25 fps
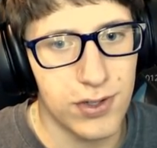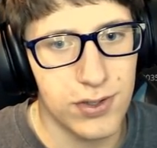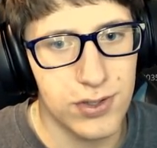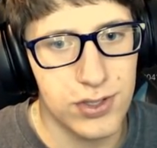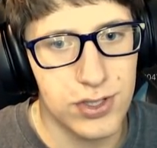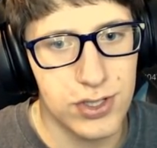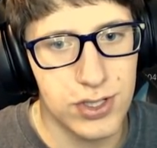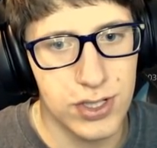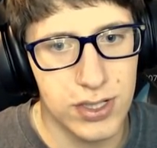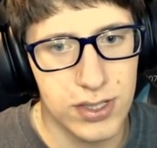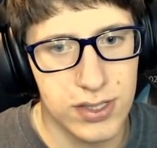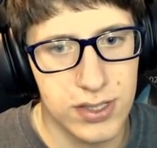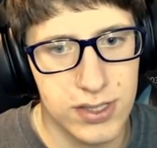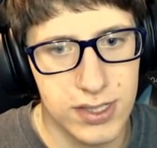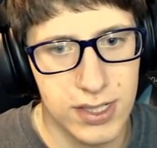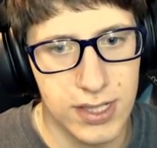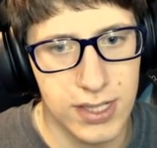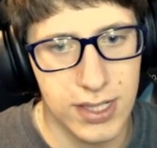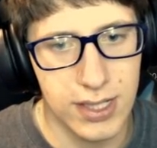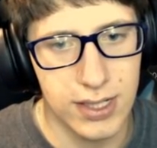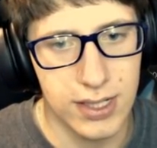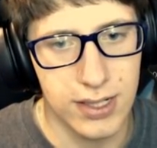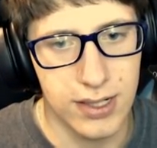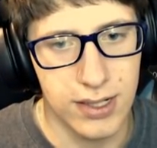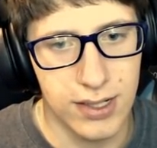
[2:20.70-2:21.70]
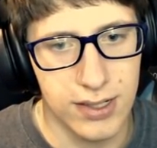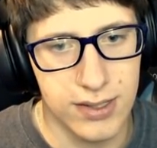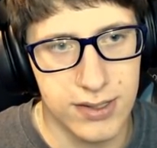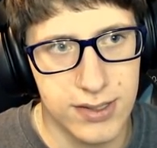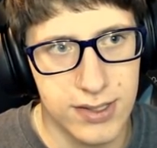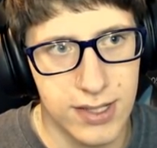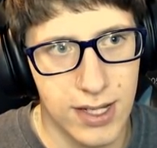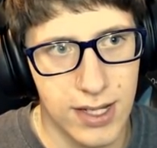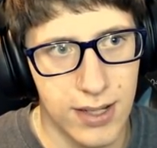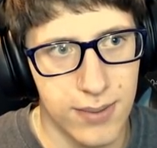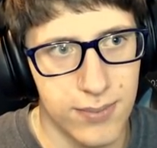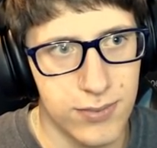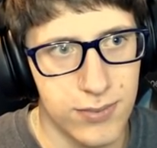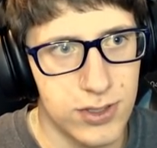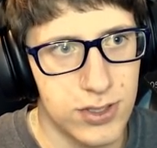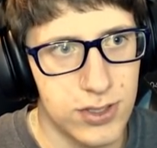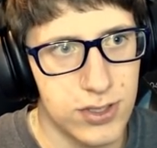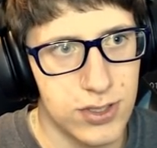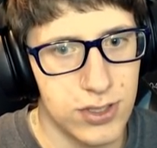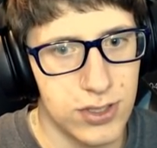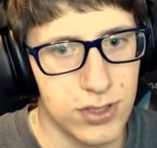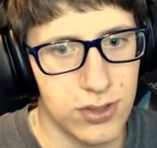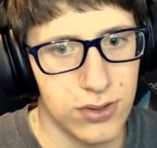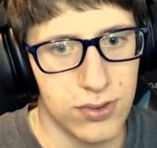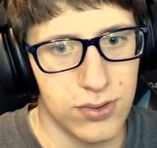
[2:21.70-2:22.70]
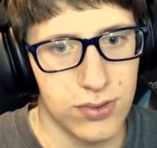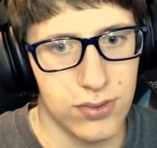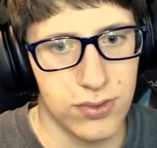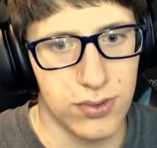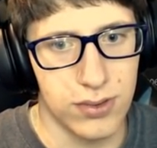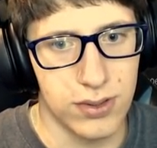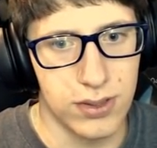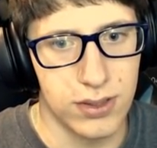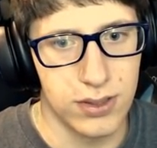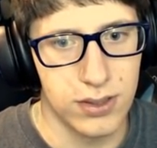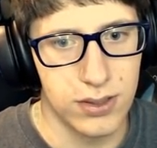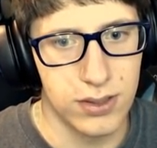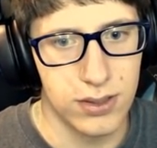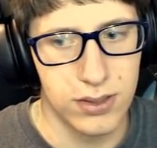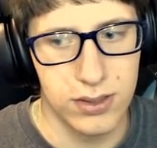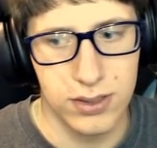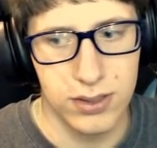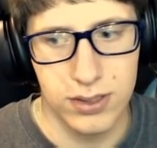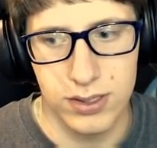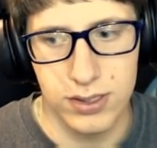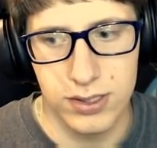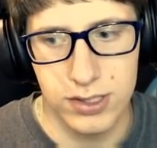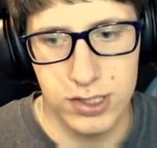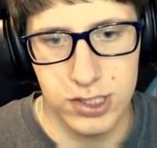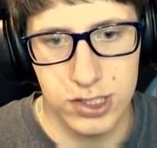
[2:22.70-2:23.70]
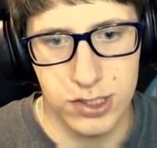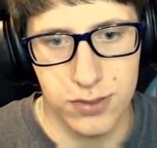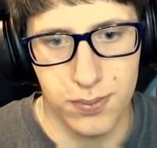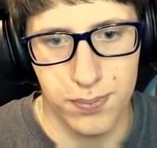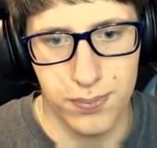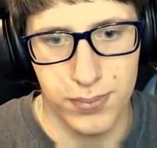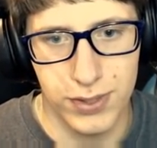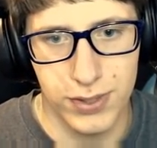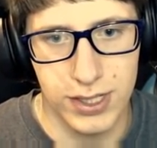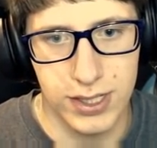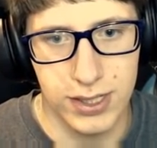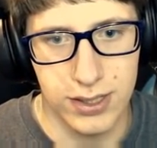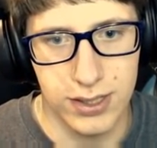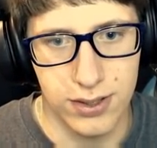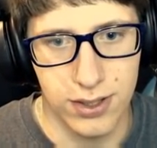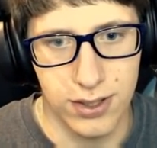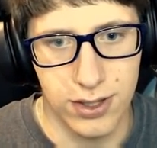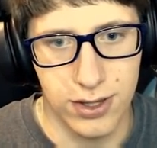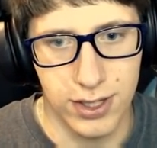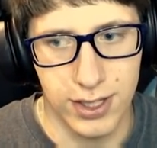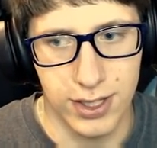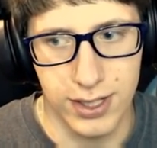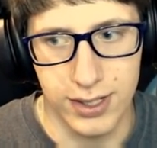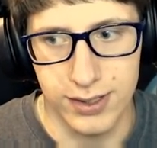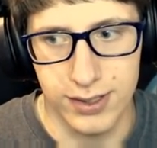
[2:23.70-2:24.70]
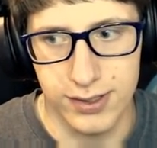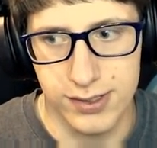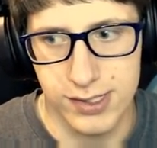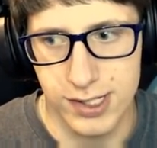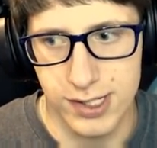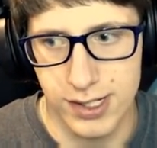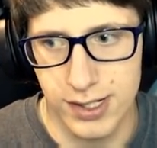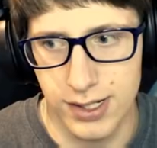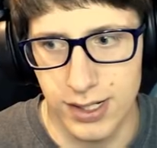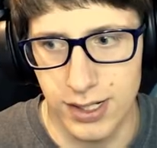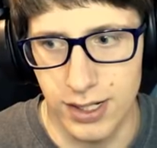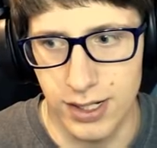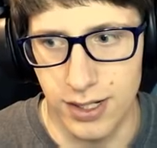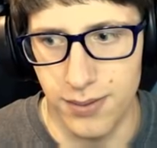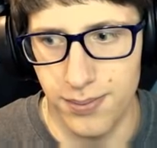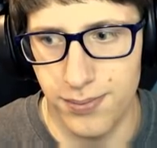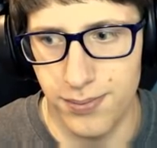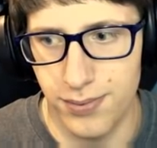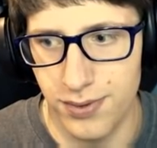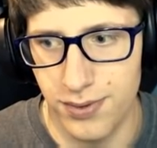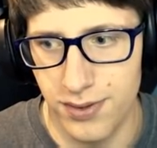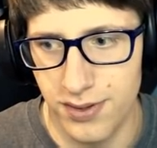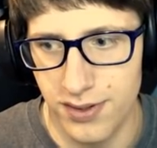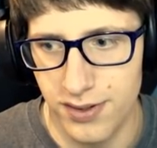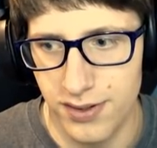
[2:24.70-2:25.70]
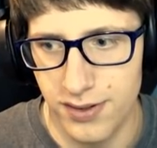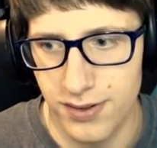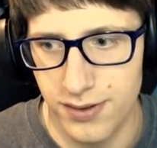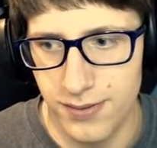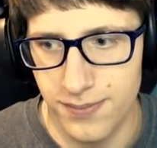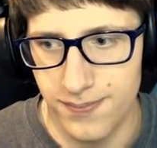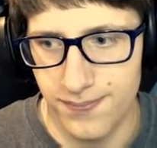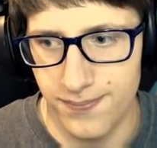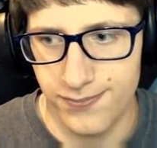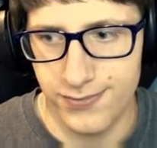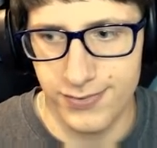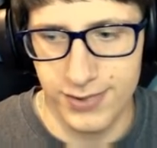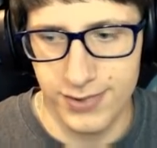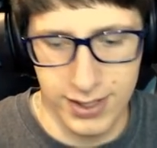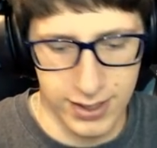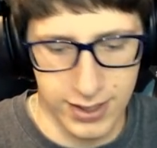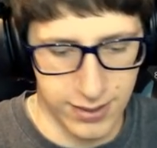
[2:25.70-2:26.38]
just in an attempt to speed things up. I